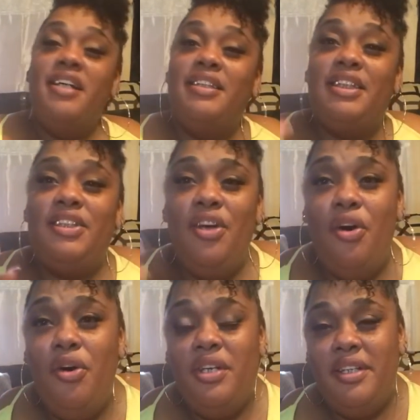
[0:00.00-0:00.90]

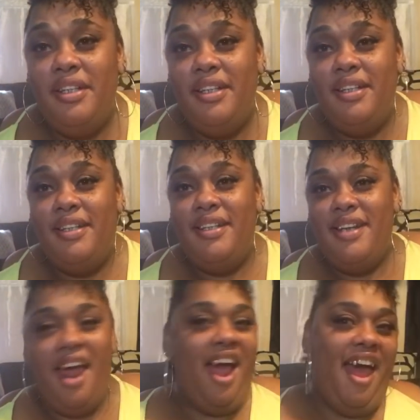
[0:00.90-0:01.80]
So good.
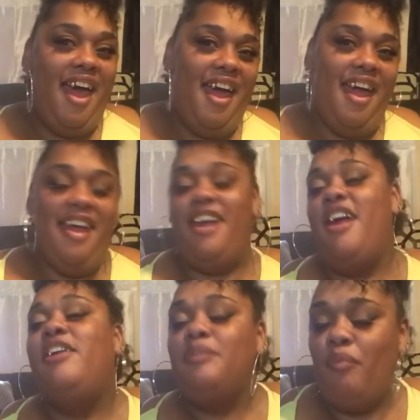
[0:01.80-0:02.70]
Hey,
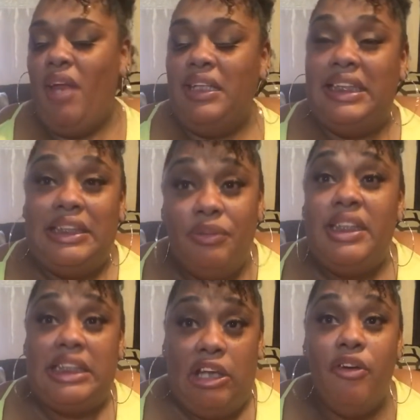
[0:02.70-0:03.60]
this was
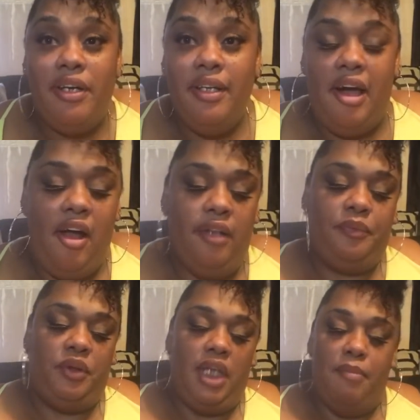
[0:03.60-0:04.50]
so good, y'all.
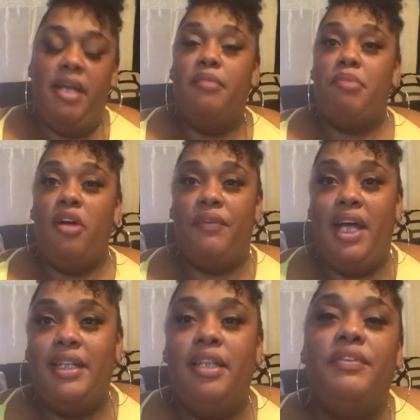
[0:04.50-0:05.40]
Yummy. Perfect
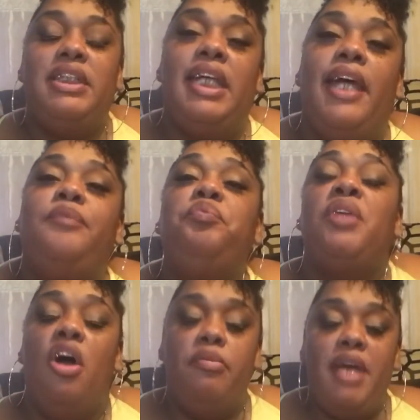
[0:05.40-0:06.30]
idea for today.
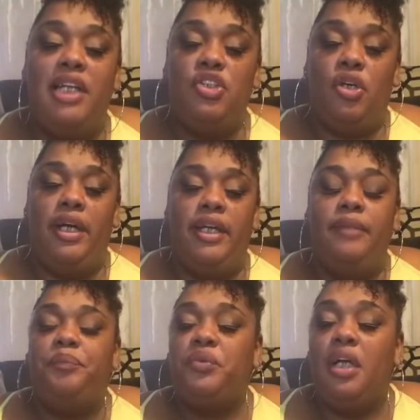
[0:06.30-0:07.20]
Hope y'all enjoyed
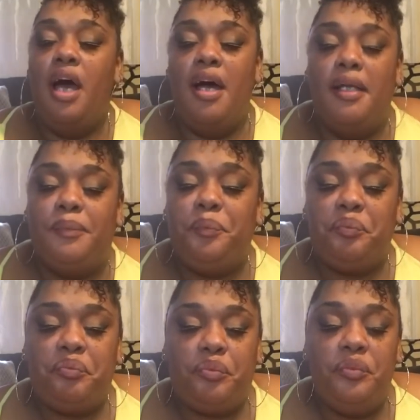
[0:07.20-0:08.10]
it.
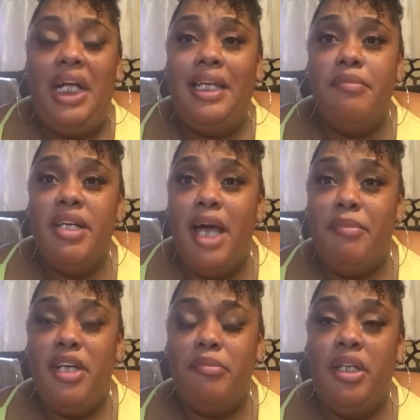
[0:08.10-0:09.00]
Leave me a
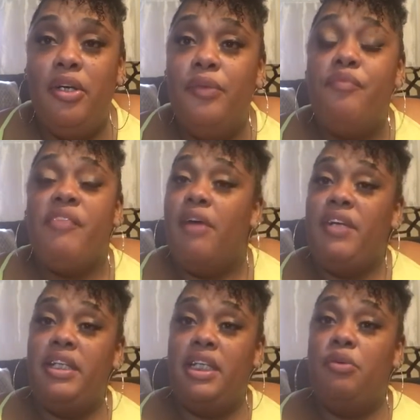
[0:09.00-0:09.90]
comment down below of
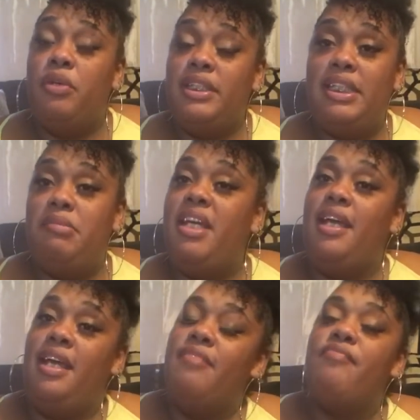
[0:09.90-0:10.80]
anything you want to see me
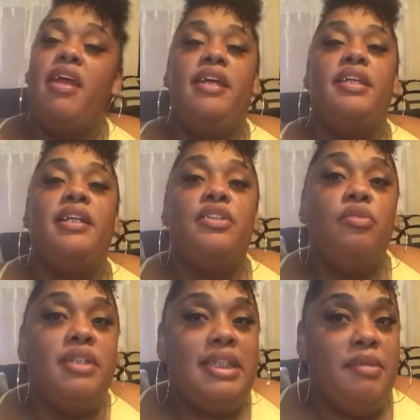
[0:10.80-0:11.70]
eat, anything that you
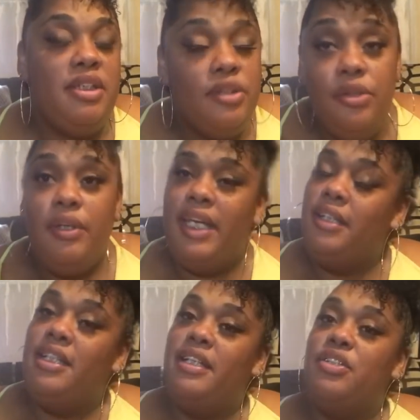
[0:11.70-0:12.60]
want to see me do,
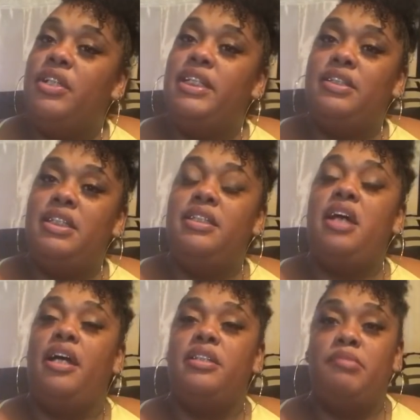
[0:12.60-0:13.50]
anything that you're interested in
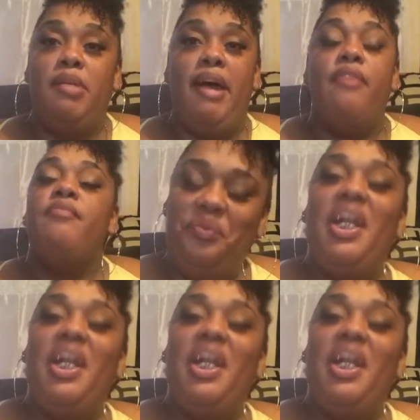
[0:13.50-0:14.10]
talking to me about.